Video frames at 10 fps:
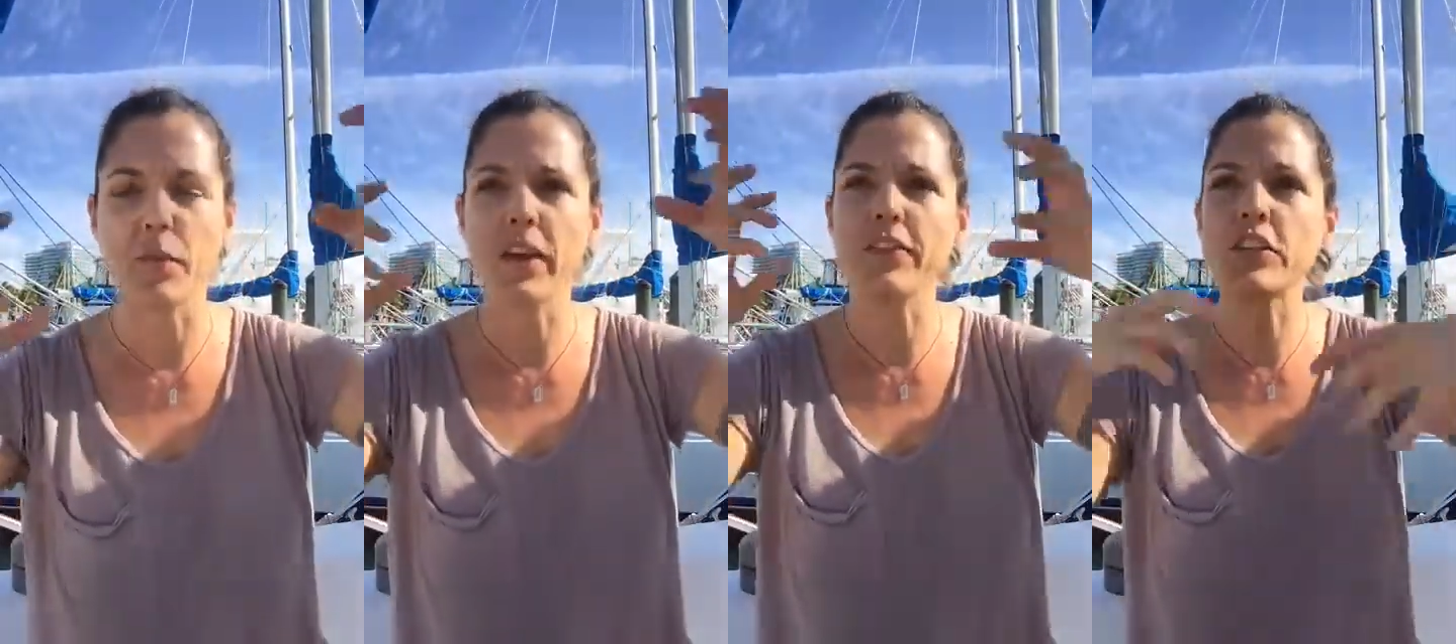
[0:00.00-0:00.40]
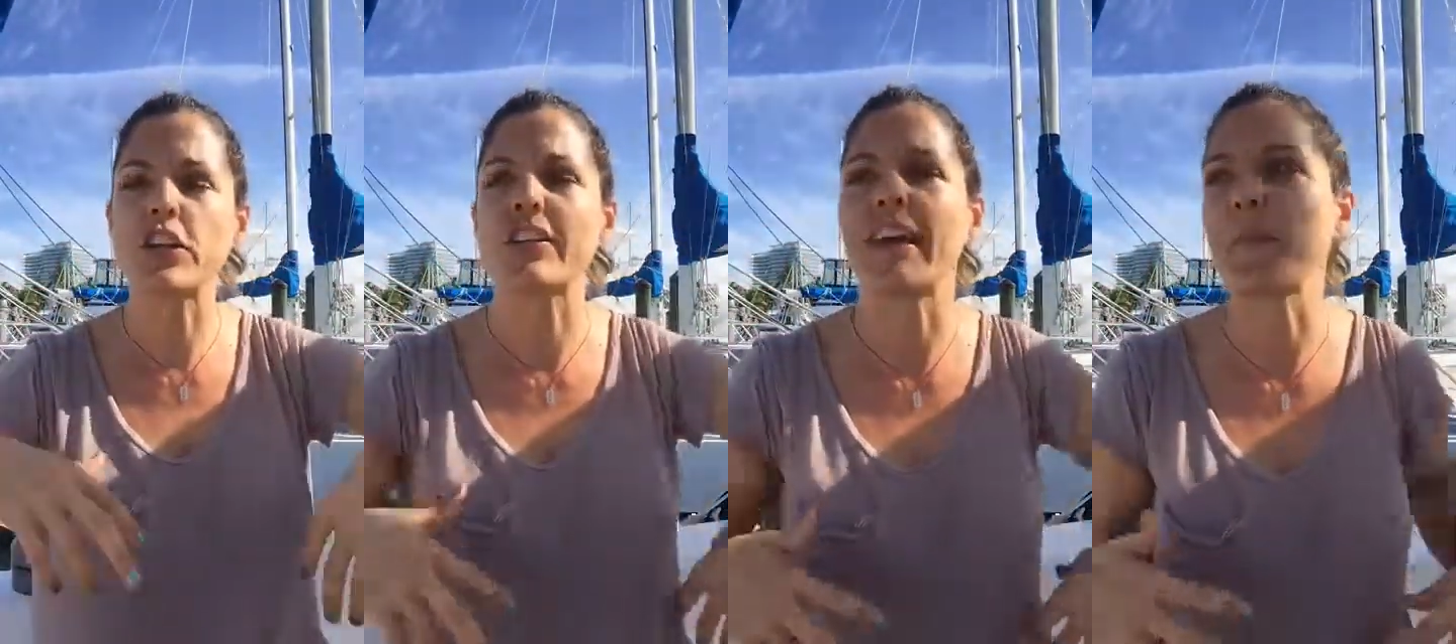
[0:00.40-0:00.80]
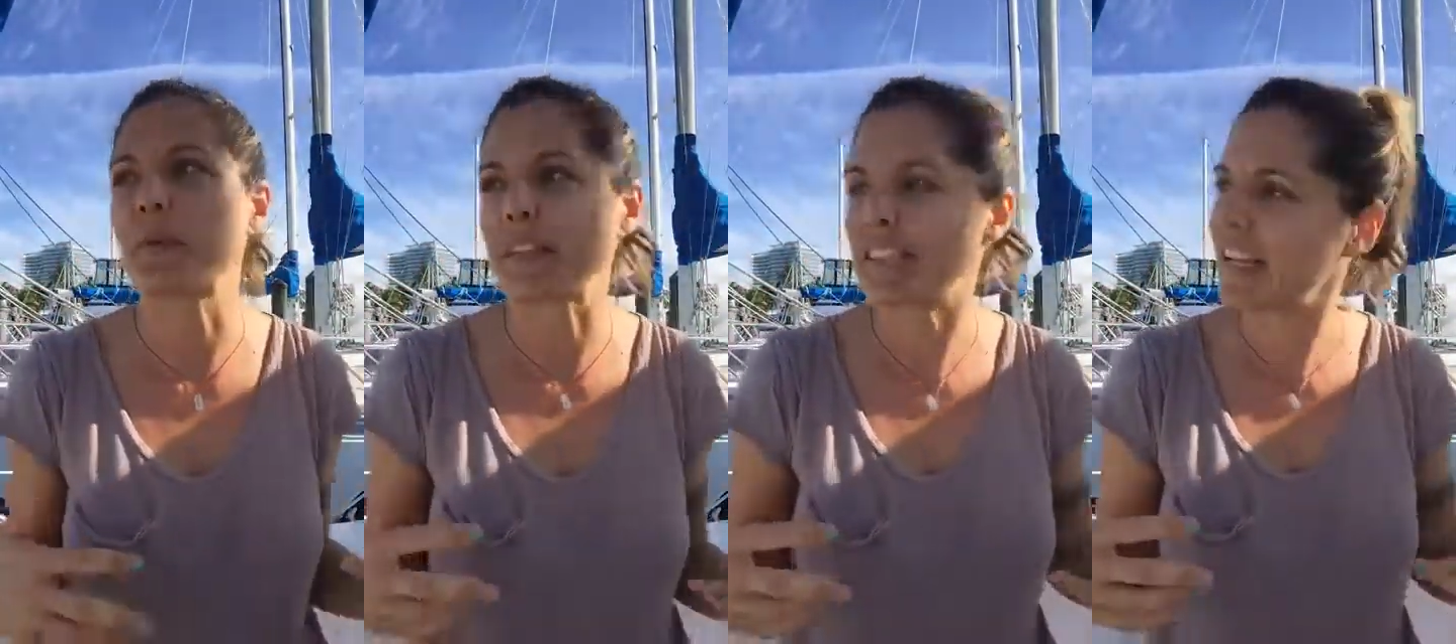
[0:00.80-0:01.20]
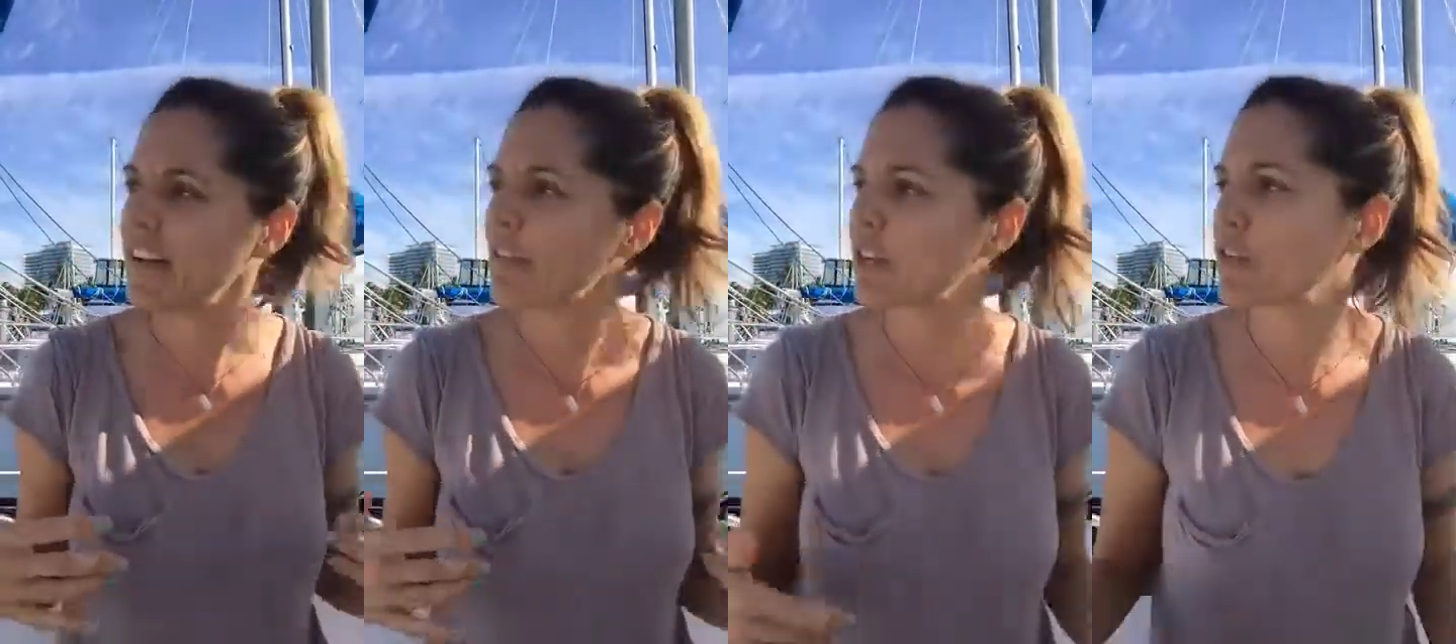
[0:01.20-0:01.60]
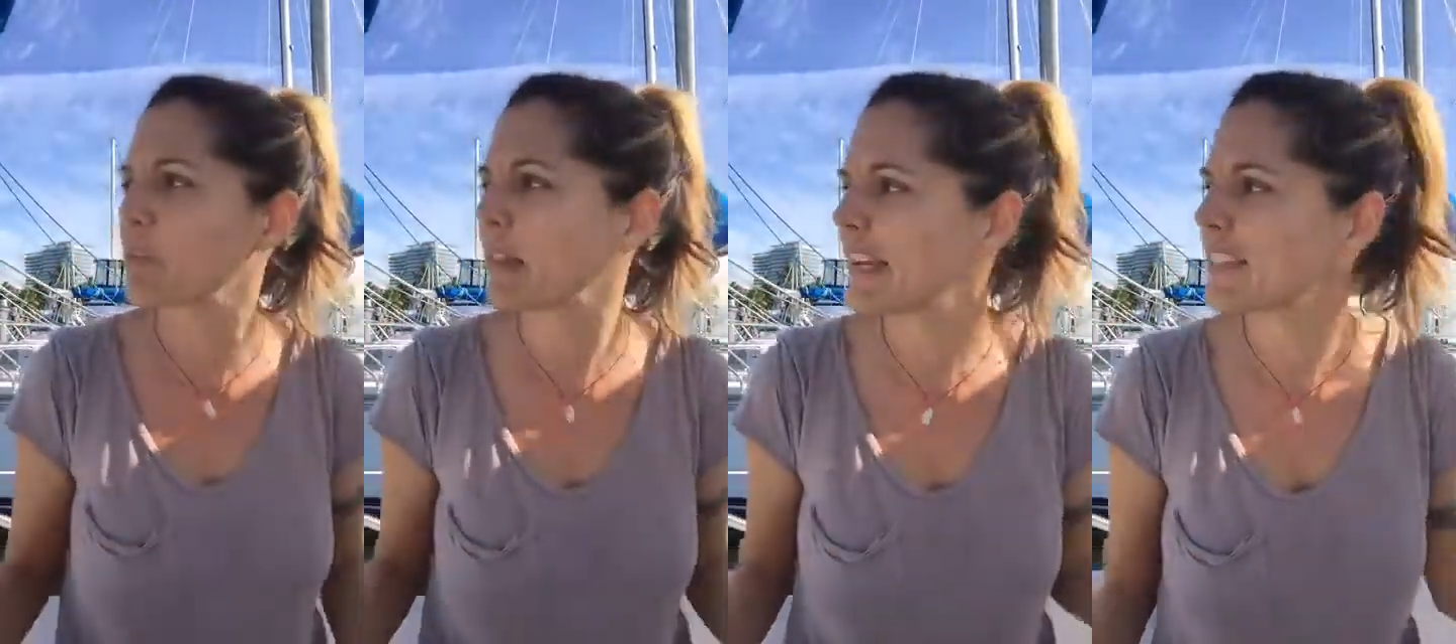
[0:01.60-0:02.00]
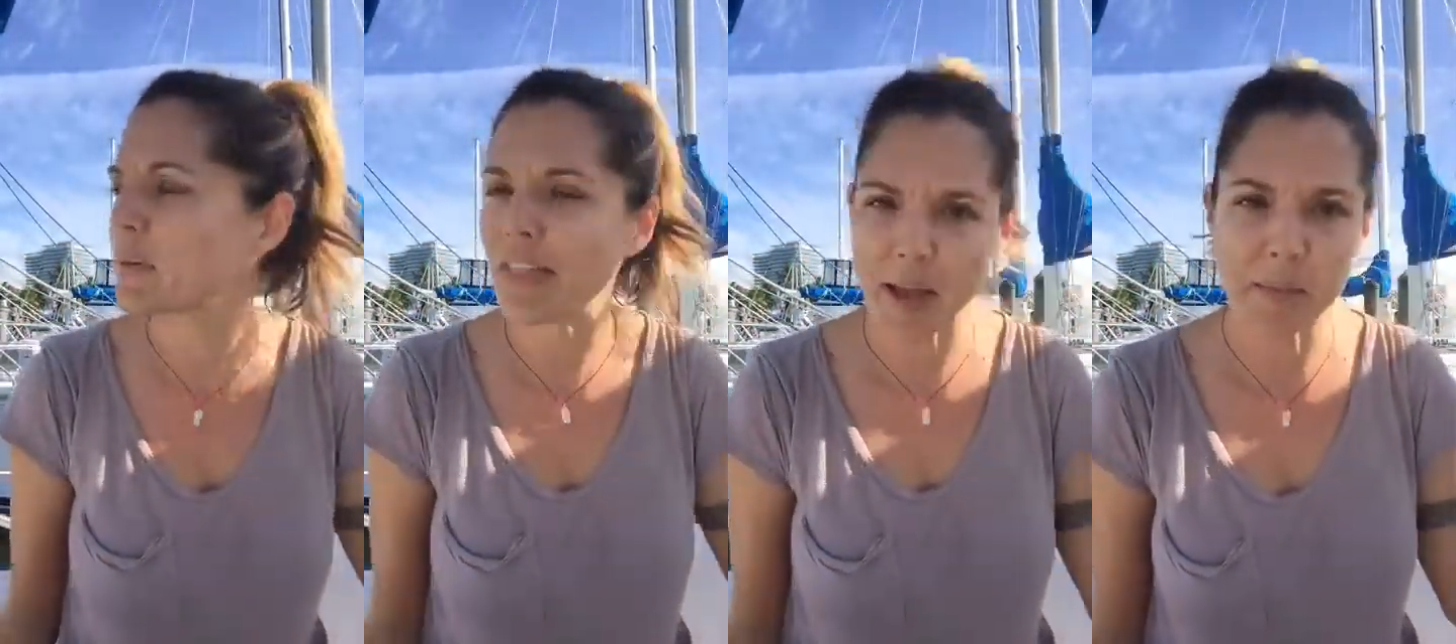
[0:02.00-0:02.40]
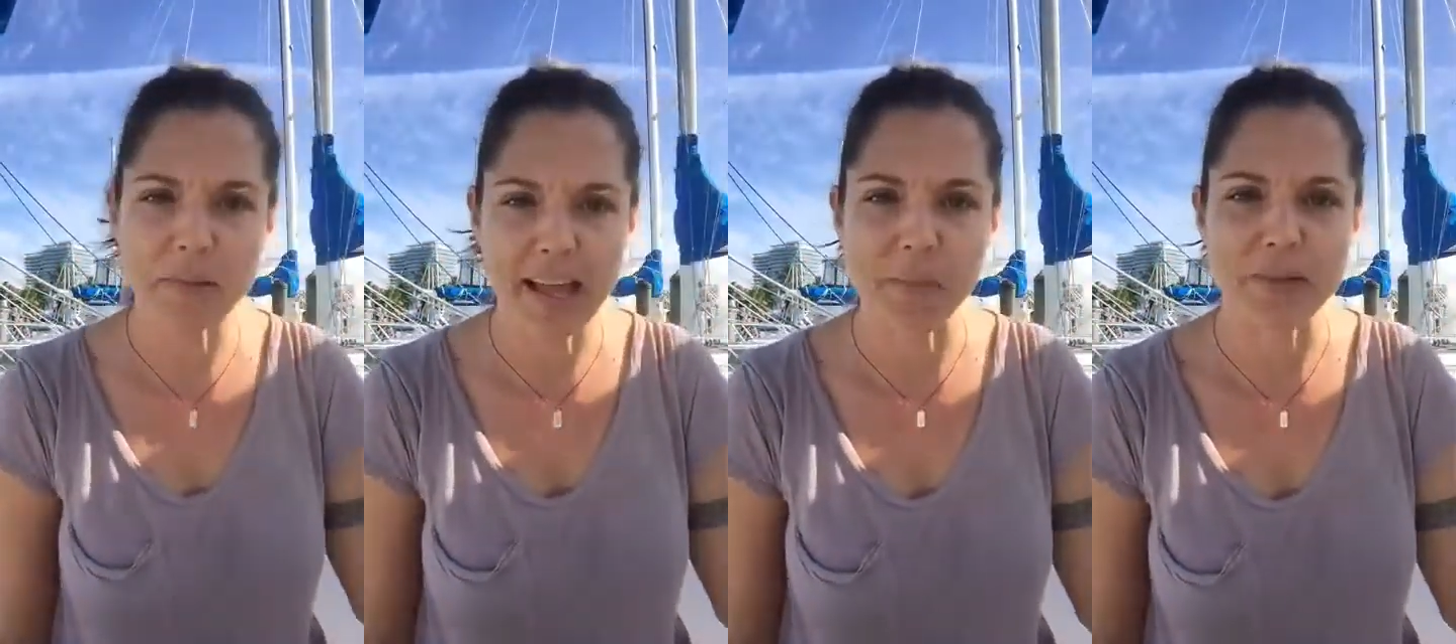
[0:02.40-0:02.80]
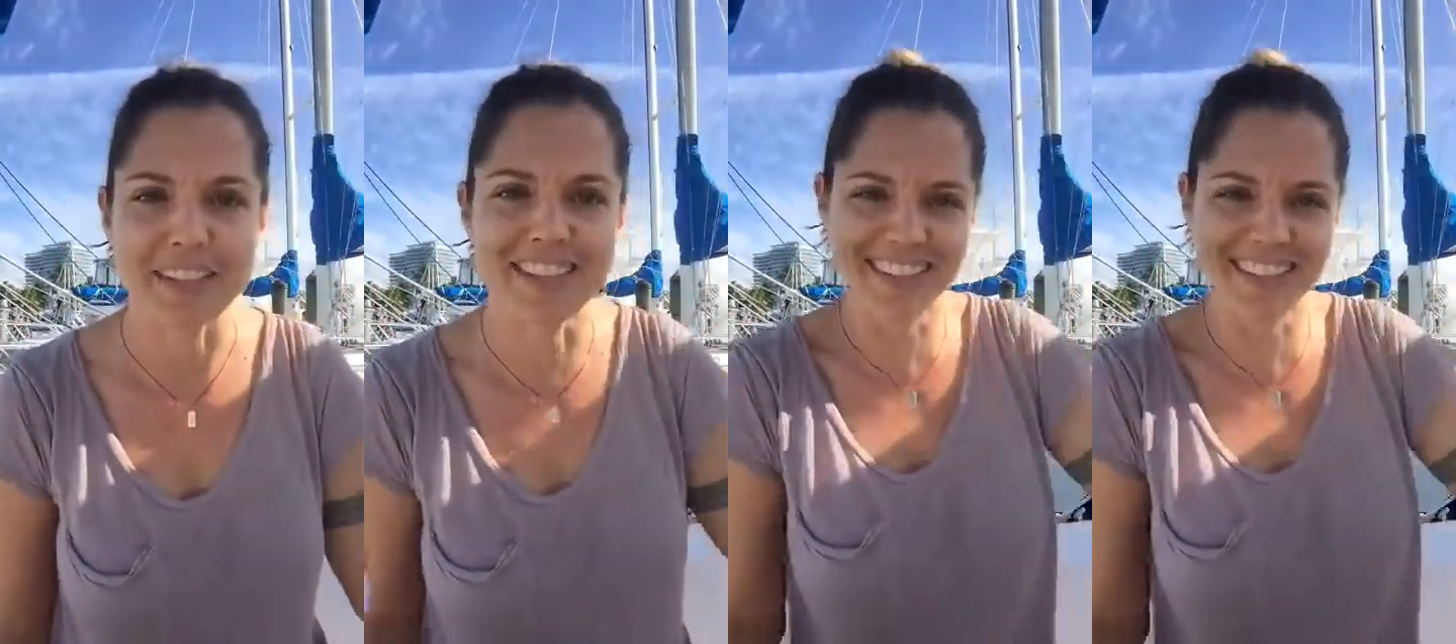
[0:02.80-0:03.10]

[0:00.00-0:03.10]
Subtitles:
what if you took that belief and you replaced it with I'm a platypus?